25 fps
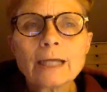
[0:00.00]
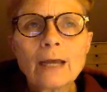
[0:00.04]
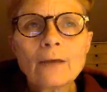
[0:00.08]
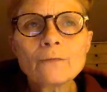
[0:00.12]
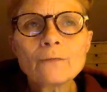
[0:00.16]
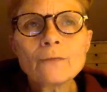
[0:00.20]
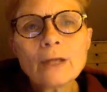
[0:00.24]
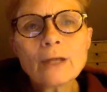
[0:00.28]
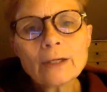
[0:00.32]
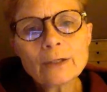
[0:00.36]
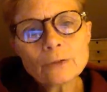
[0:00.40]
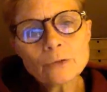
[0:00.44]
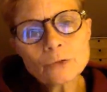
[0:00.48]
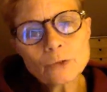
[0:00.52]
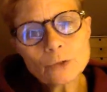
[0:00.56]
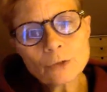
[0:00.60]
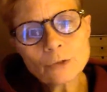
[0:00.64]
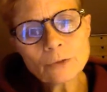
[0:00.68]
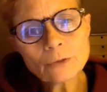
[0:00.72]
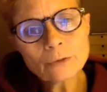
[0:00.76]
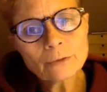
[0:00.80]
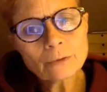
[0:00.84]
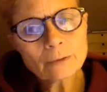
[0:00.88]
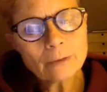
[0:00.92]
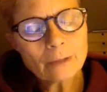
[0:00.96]
and then in
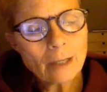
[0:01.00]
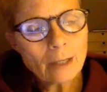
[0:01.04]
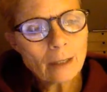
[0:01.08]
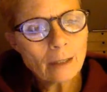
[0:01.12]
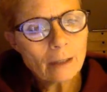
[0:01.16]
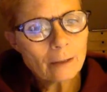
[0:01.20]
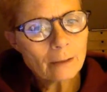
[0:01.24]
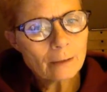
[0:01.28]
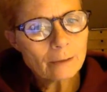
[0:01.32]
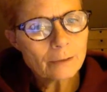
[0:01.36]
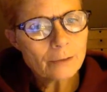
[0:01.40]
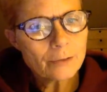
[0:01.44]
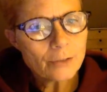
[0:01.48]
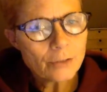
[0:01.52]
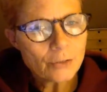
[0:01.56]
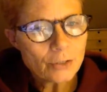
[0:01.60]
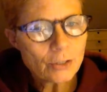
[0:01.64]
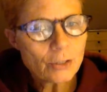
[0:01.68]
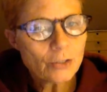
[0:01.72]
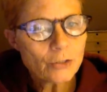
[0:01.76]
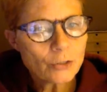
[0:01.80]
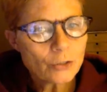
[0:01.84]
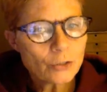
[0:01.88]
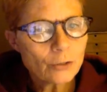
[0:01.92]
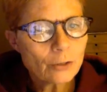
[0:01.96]
turn our
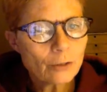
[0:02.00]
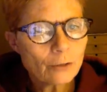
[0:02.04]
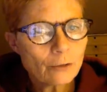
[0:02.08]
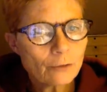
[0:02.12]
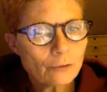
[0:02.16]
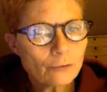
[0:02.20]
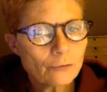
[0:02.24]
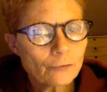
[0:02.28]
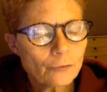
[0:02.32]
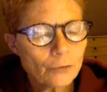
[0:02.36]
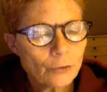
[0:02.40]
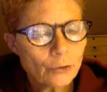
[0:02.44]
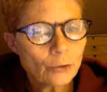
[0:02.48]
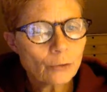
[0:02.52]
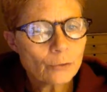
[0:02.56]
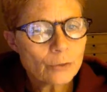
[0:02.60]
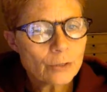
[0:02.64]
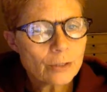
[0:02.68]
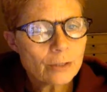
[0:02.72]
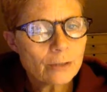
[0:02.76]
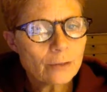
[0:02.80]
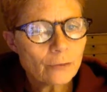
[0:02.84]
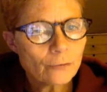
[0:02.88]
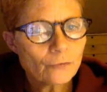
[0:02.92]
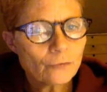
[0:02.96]
discussion of
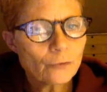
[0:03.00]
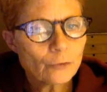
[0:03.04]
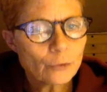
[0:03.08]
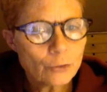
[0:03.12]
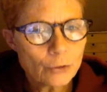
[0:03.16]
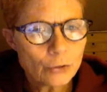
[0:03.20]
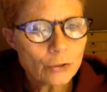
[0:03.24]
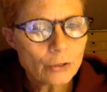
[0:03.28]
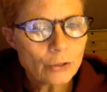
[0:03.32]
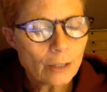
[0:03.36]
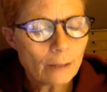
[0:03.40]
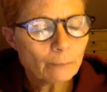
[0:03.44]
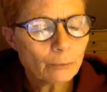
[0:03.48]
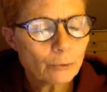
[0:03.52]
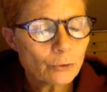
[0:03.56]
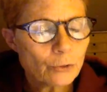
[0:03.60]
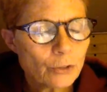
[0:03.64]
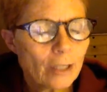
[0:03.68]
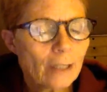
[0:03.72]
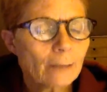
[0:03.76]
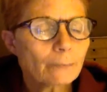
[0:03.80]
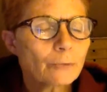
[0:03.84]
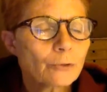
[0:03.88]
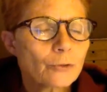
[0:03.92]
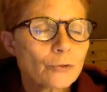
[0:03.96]
the first couple
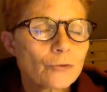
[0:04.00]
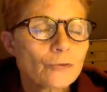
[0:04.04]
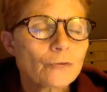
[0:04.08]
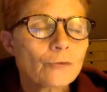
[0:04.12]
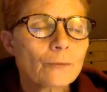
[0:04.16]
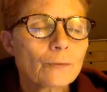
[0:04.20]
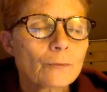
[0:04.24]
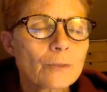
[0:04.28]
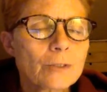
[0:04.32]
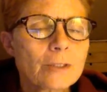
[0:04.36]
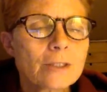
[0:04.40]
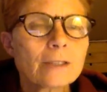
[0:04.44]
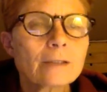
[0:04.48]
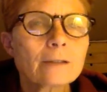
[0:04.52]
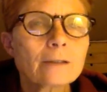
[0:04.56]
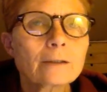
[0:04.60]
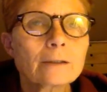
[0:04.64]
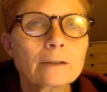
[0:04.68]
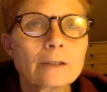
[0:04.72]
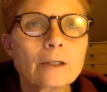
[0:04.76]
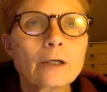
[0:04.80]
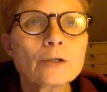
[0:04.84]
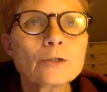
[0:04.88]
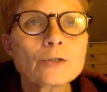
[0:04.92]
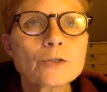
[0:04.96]
chapters from the Siegel
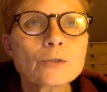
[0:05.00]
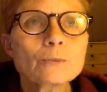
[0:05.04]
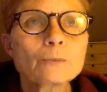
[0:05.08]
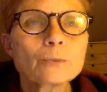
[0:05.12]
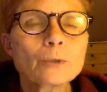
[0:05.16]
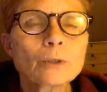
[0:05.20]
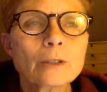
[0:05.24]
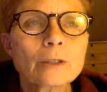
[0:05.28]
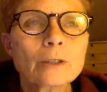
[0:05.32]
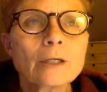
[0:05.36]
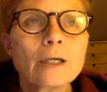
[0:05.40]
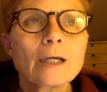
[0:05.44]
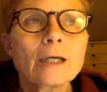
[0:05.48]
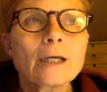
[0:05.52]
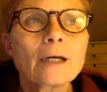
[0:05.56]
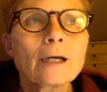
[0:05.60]
and Hartzell book